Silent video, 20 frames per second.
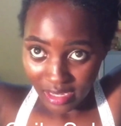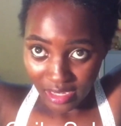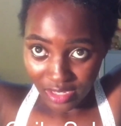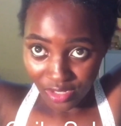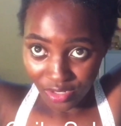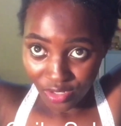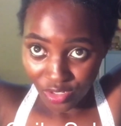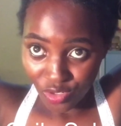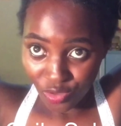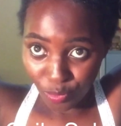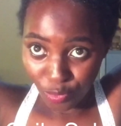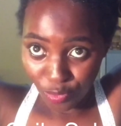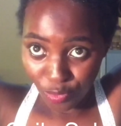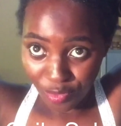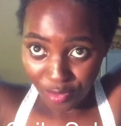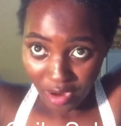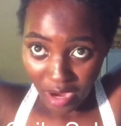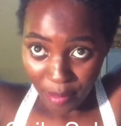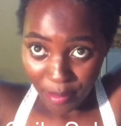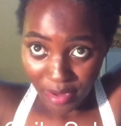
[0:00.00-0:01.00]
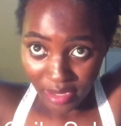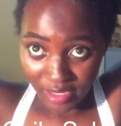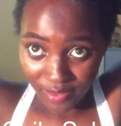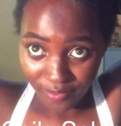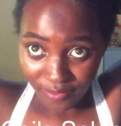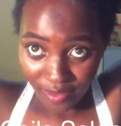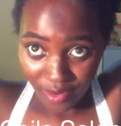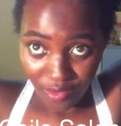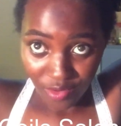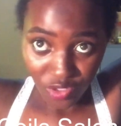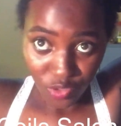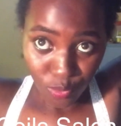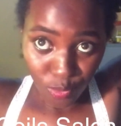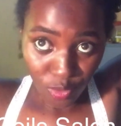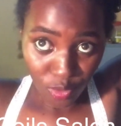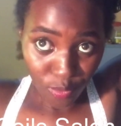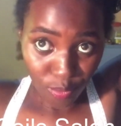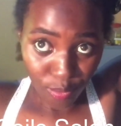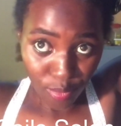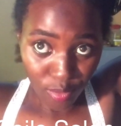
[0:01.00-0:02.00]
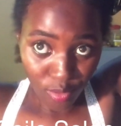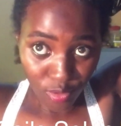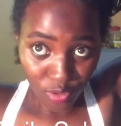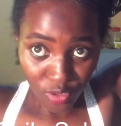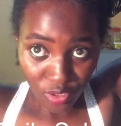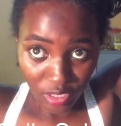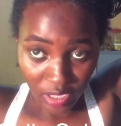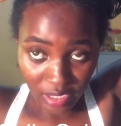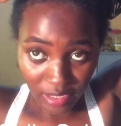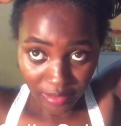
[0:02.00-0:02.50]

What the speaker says: and you want to grab a very small portion